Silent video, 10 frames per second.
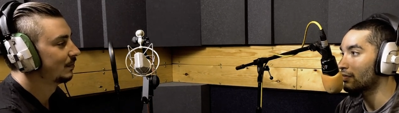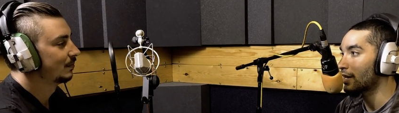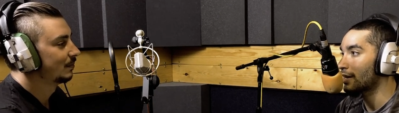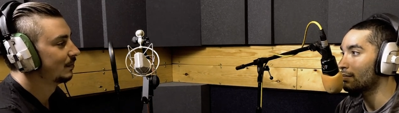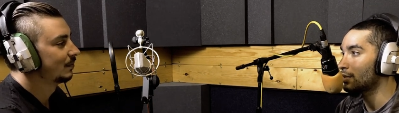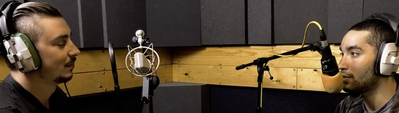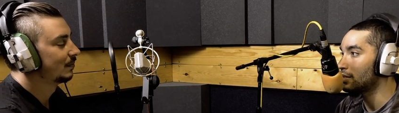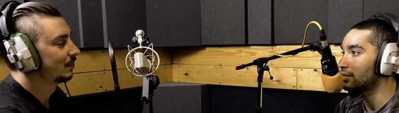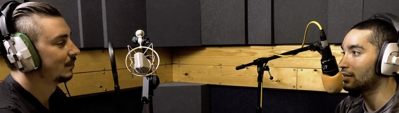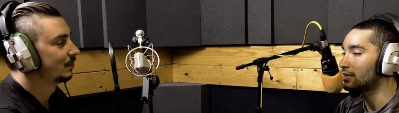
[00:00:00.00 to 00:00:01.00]
Speaker 1: for them, but you
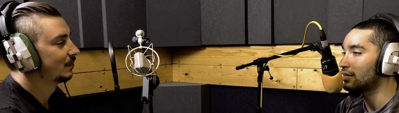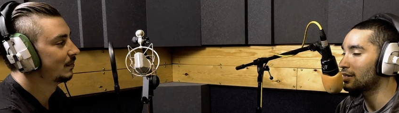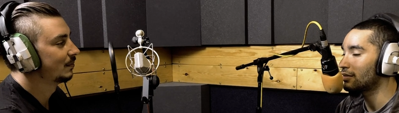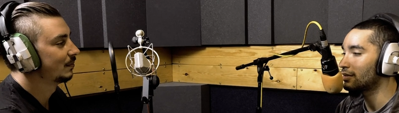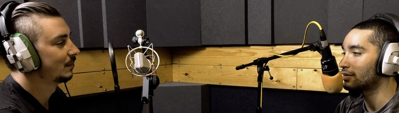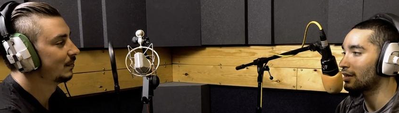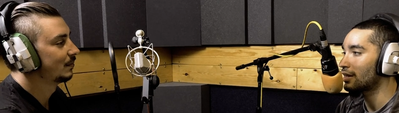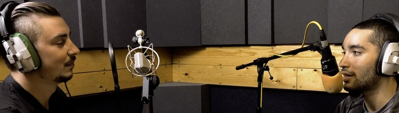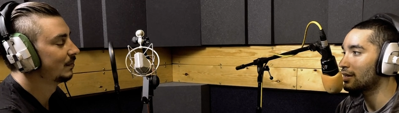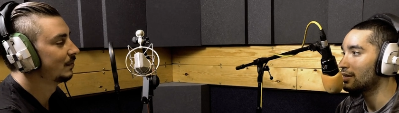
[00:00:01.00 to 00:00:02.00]
need to
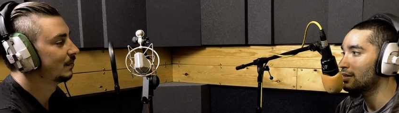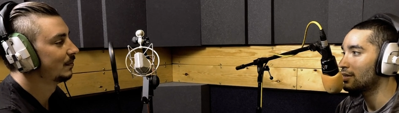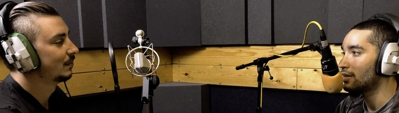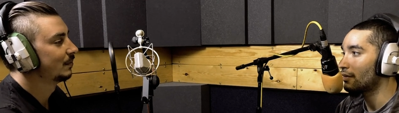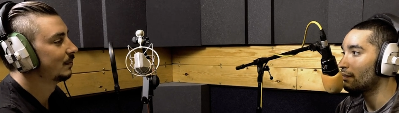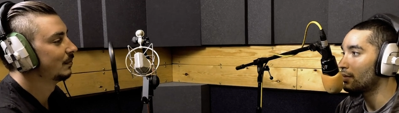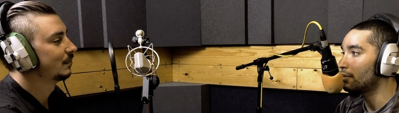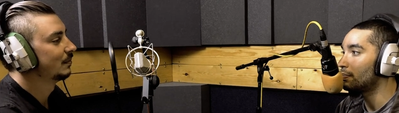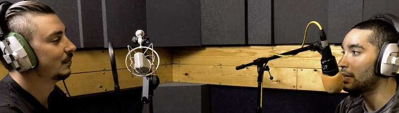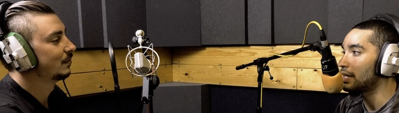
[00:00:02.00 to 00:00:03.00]
continuously
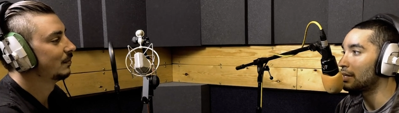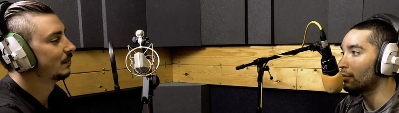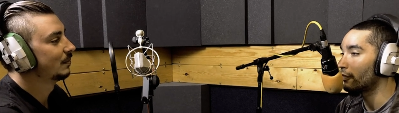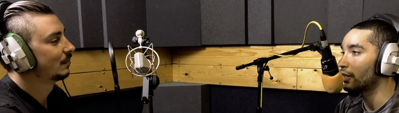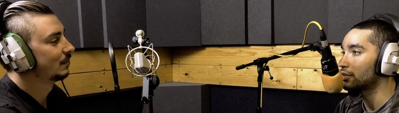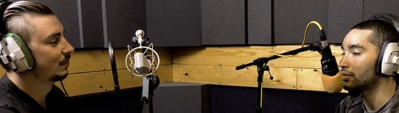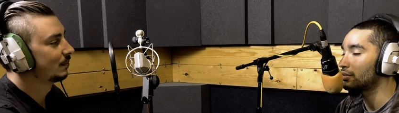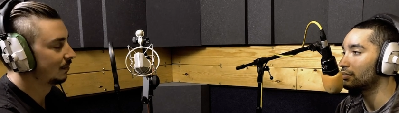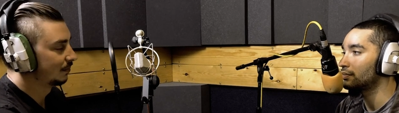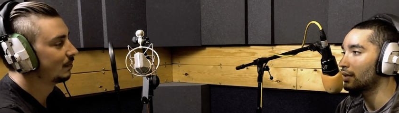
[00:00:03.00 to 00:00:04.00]
be
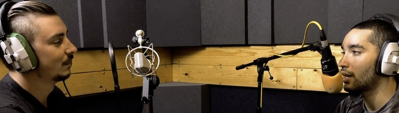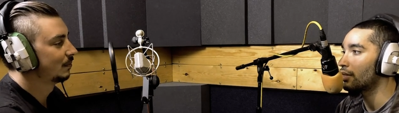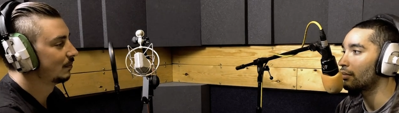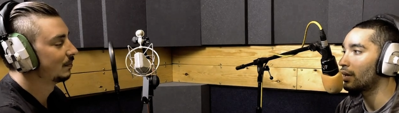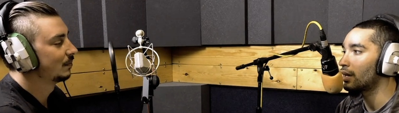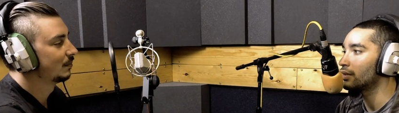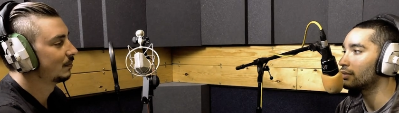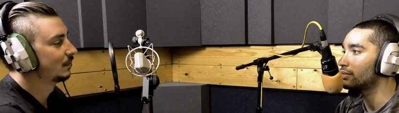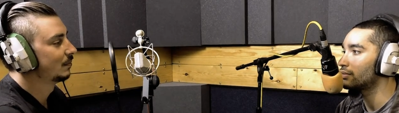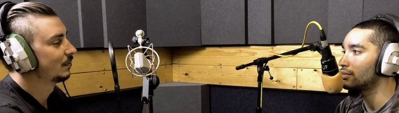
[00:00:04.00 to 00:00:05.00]
professional.
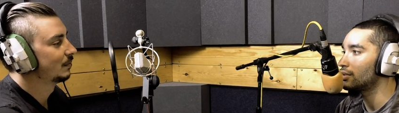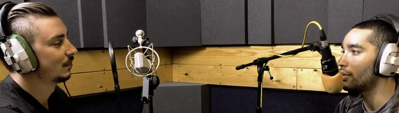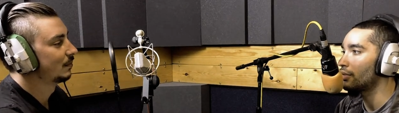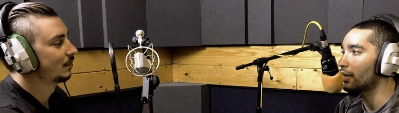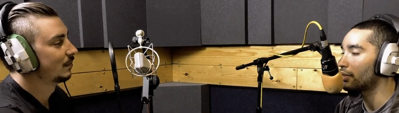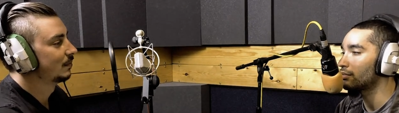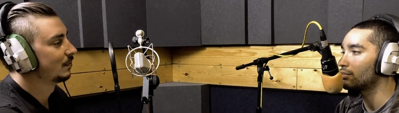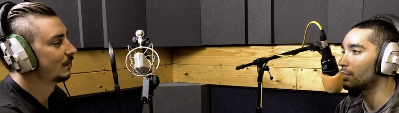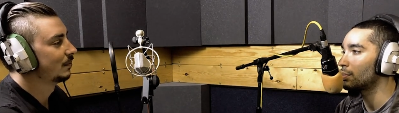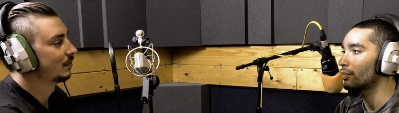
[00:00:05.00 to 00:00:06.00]
Otherwise, nothing
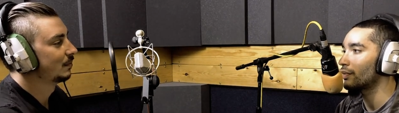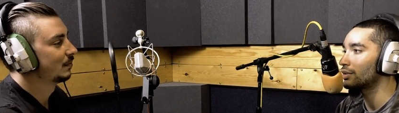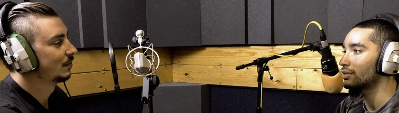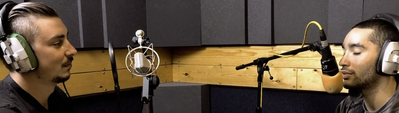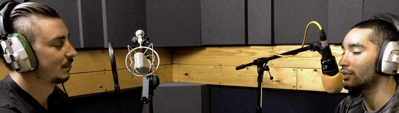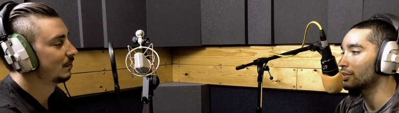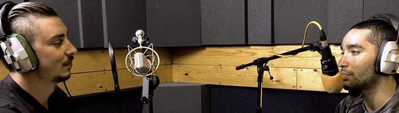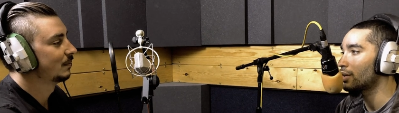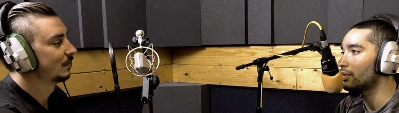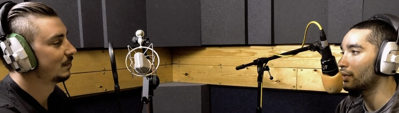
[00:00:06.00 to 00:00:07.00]
will be professional. So that's
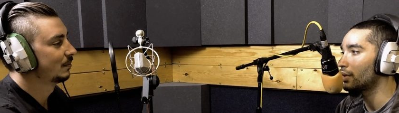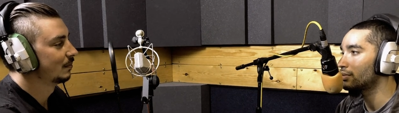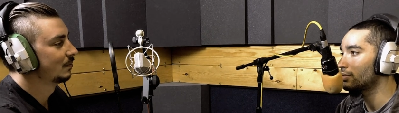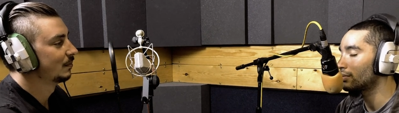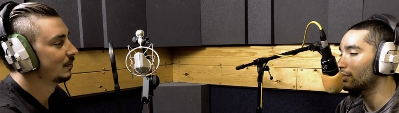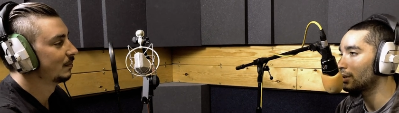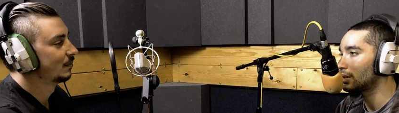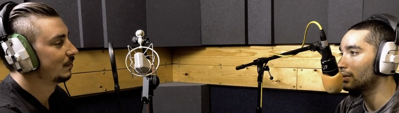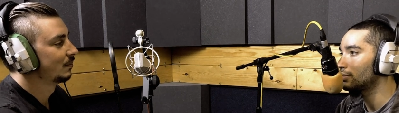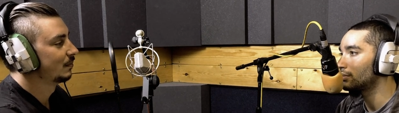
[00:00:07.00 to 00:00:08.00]
my advice,
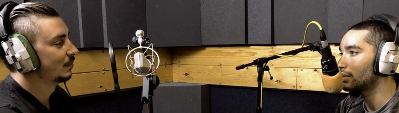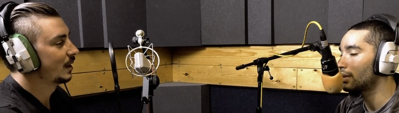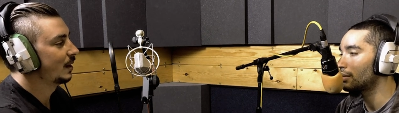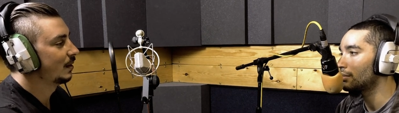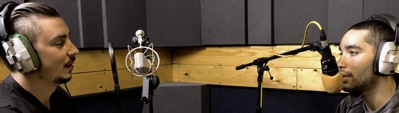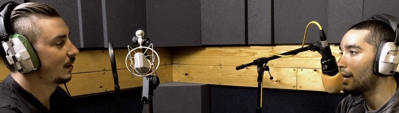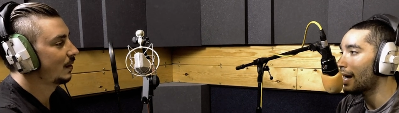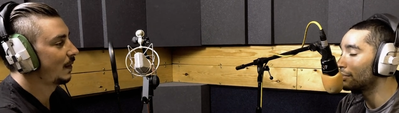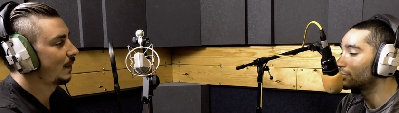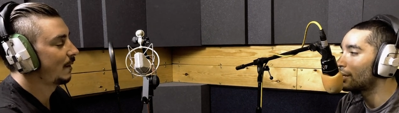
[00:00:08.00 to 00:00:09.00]
really. And
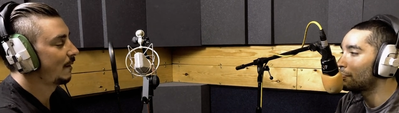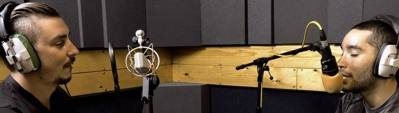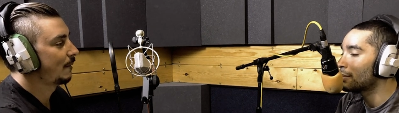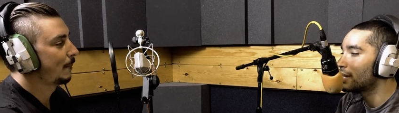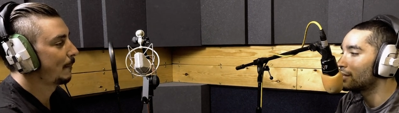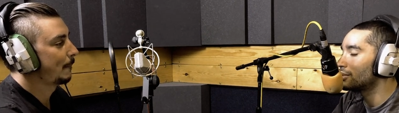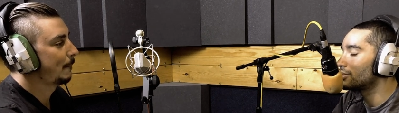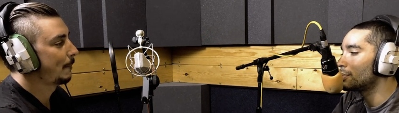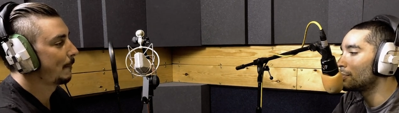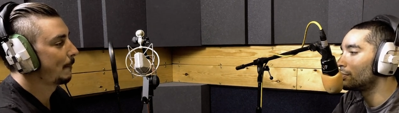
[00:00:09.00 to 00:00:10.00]
also being patient, because
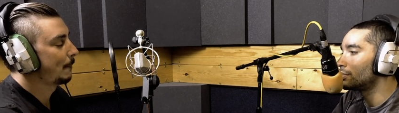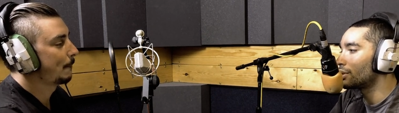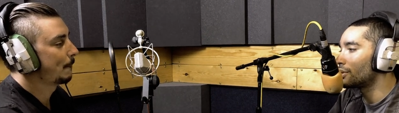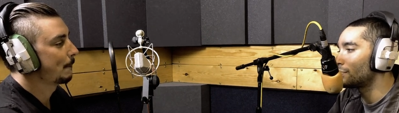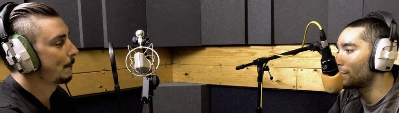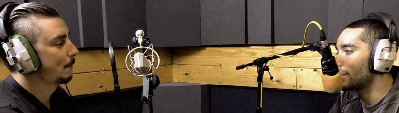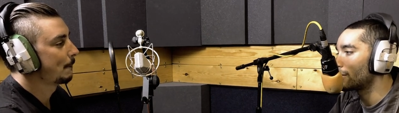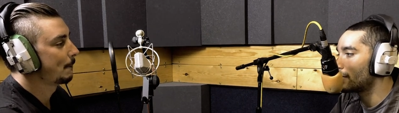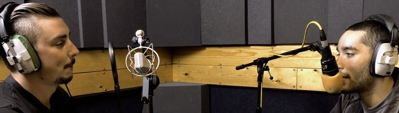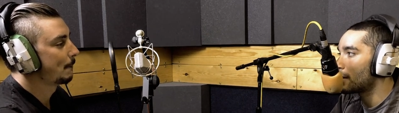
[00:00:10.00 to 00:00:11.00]
people, you know, will be here
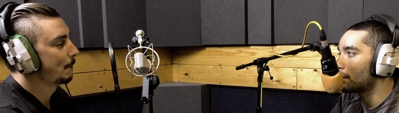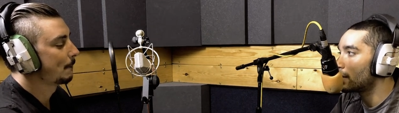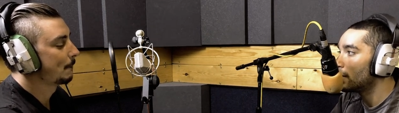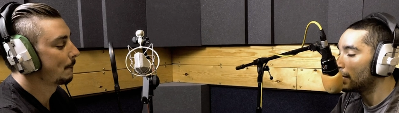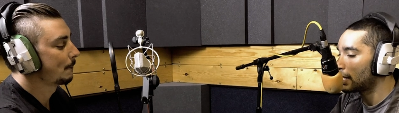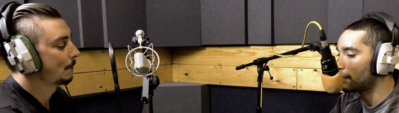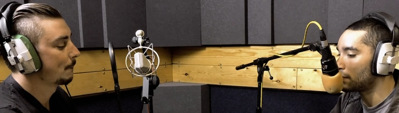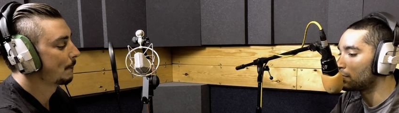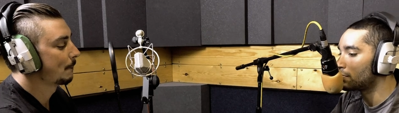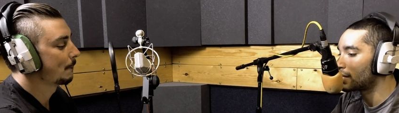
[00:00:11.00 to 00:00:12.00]
and there, but if
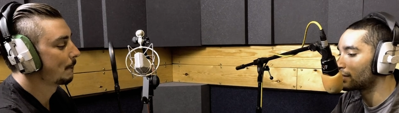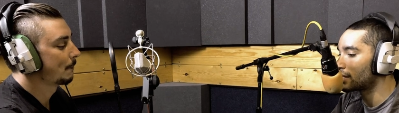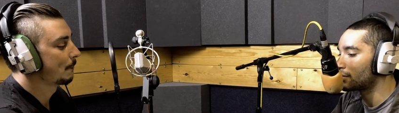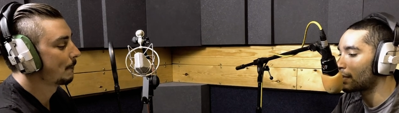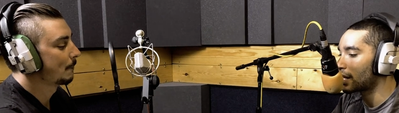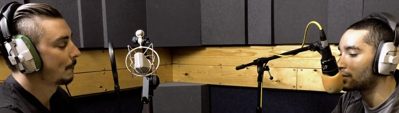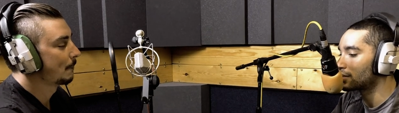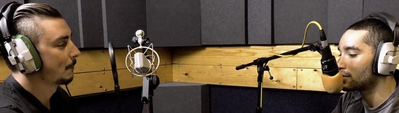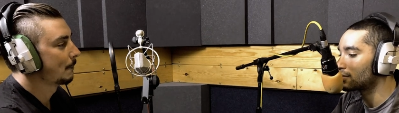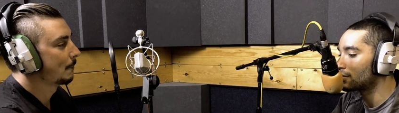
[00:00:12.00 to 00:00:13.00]
you maintain
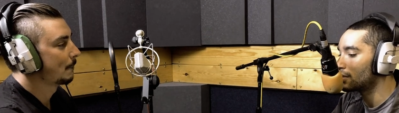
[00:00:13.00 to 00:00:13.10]
patience